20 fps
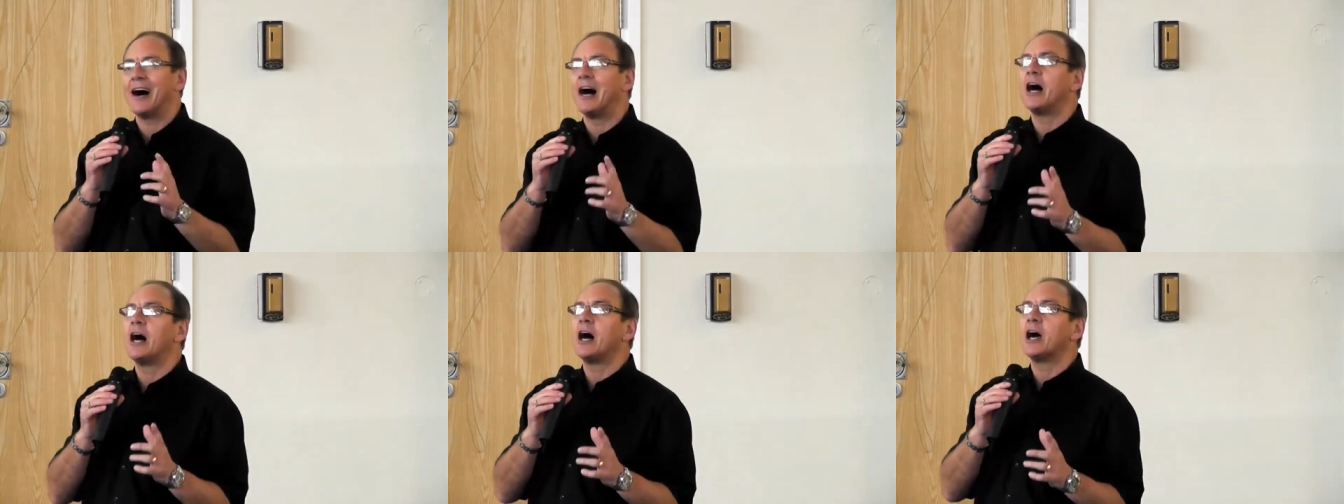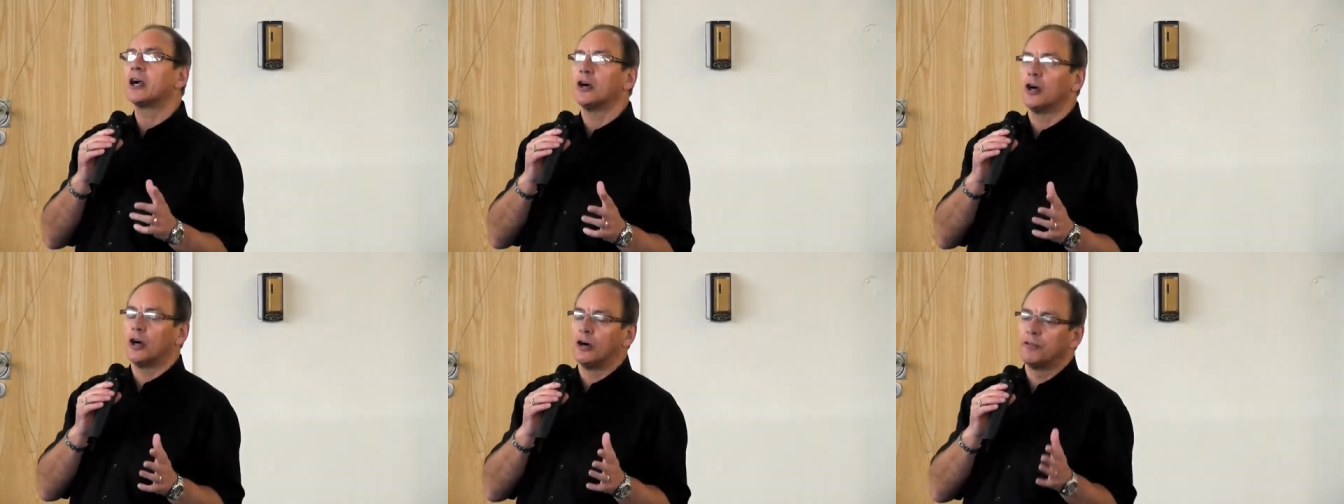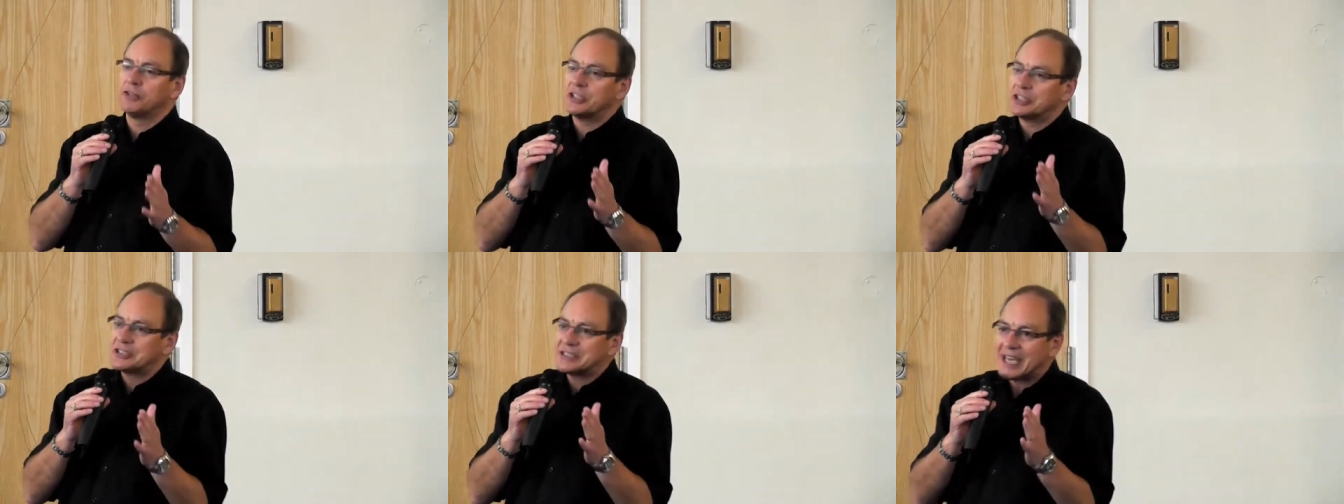Ark
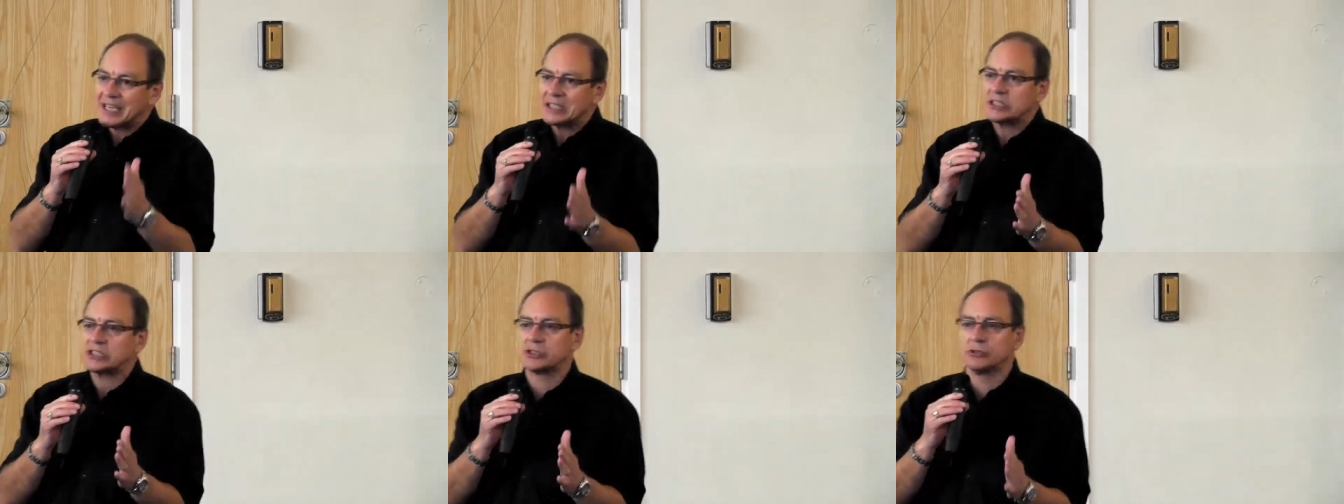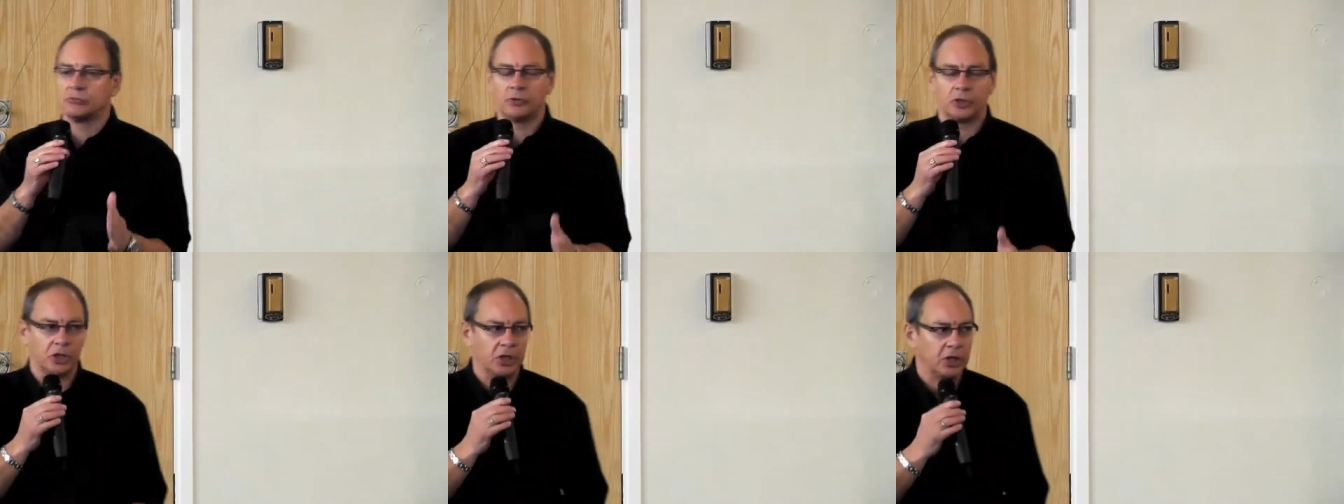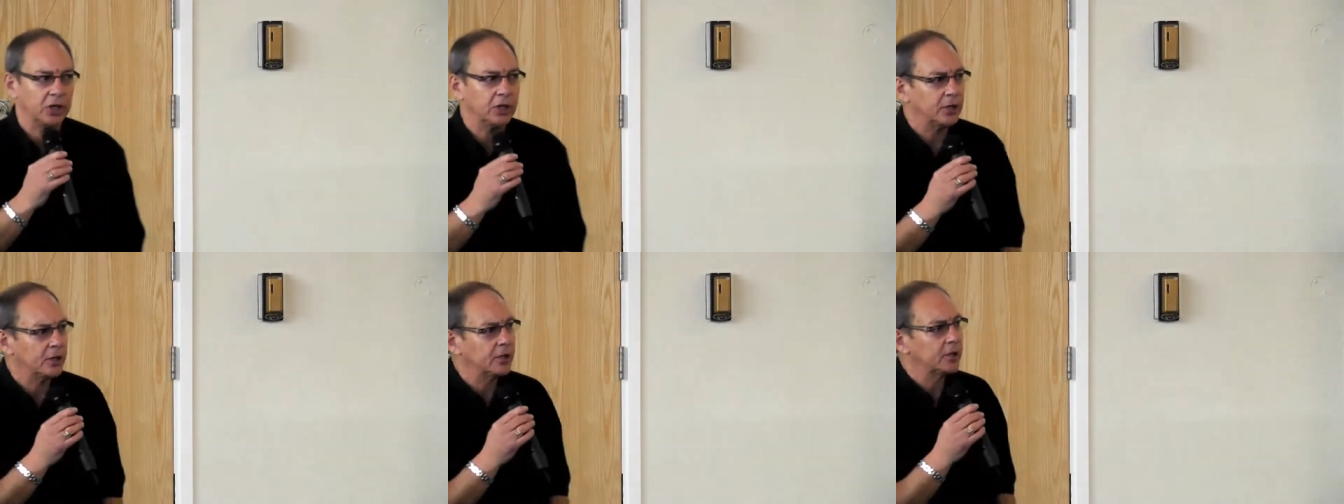of the
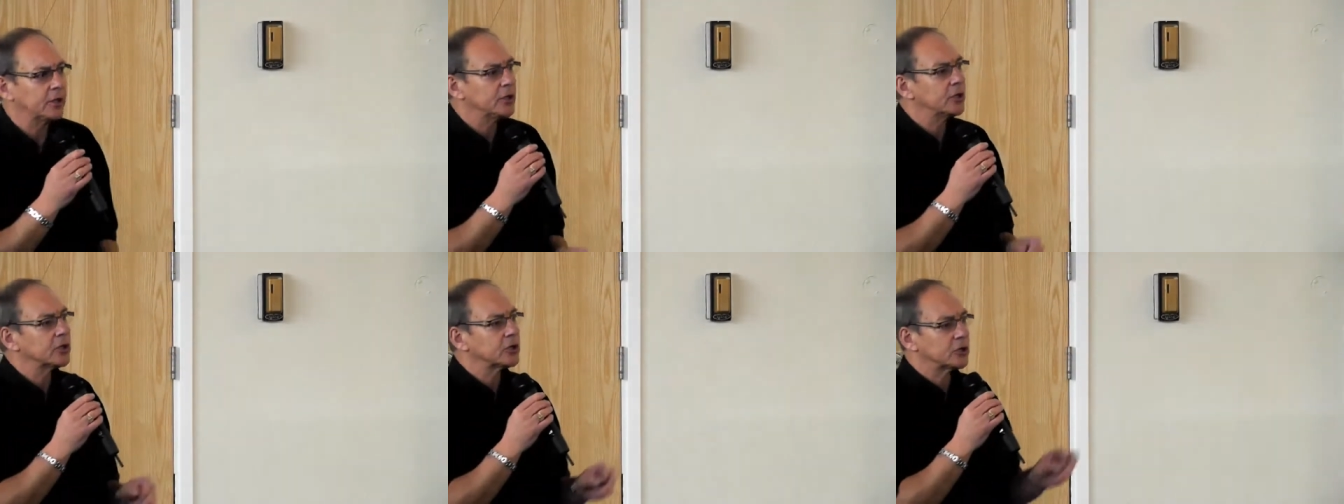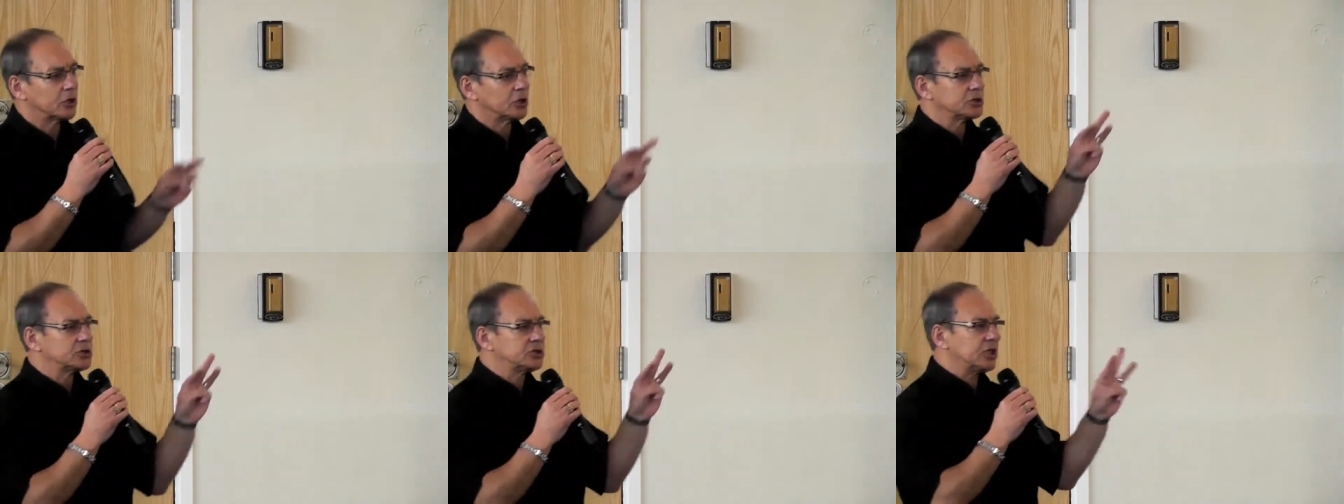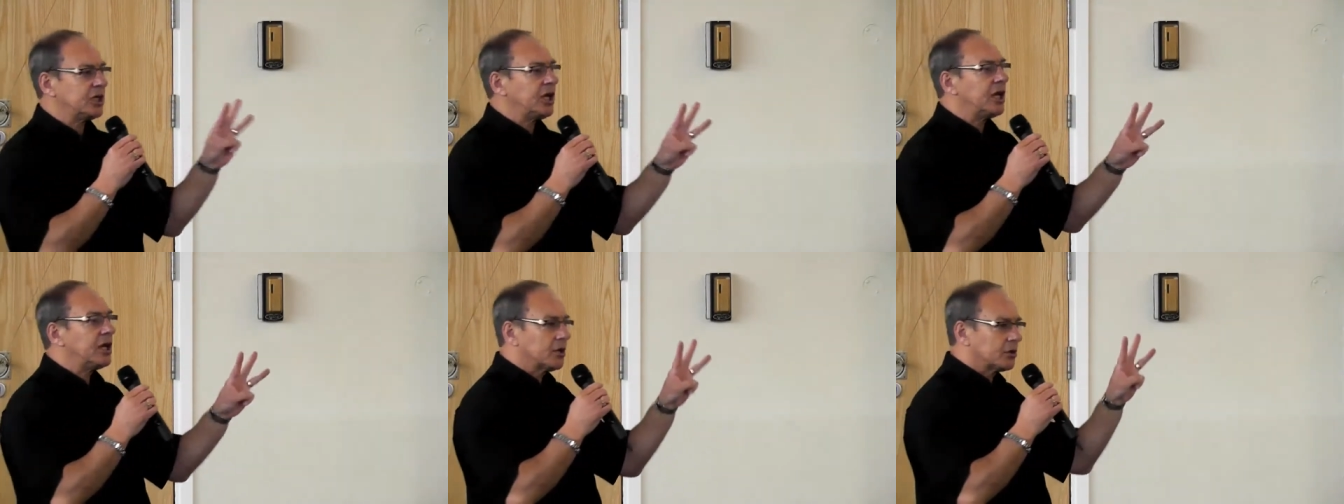Testimony
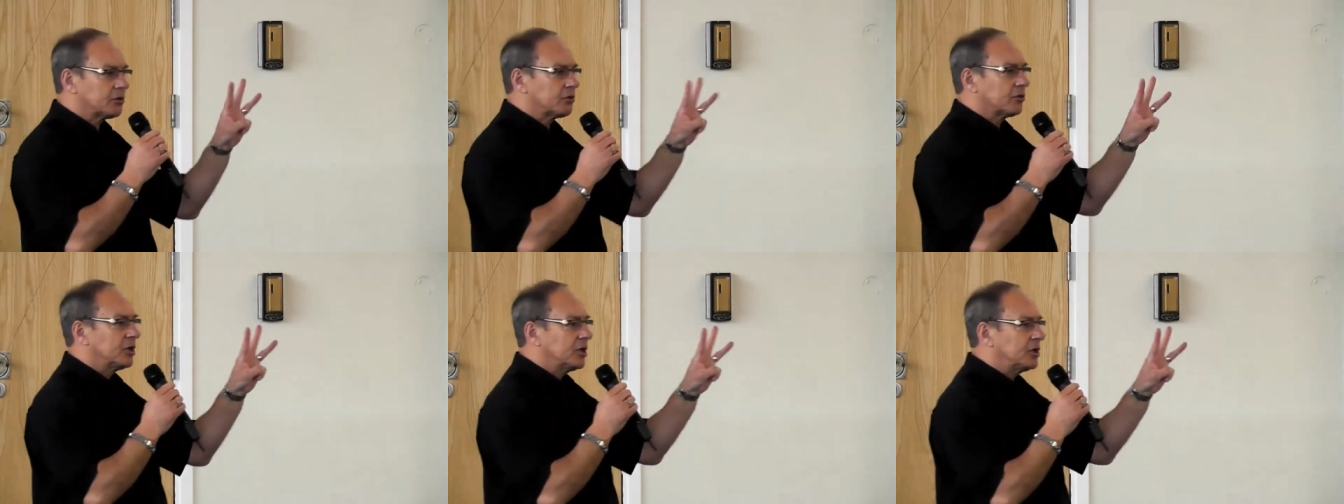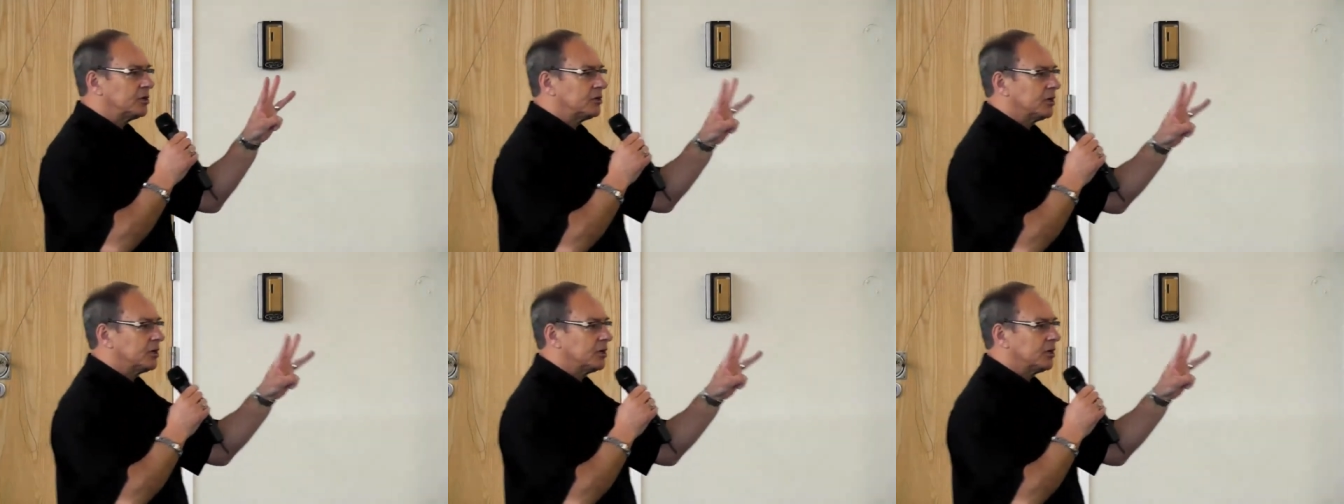contained three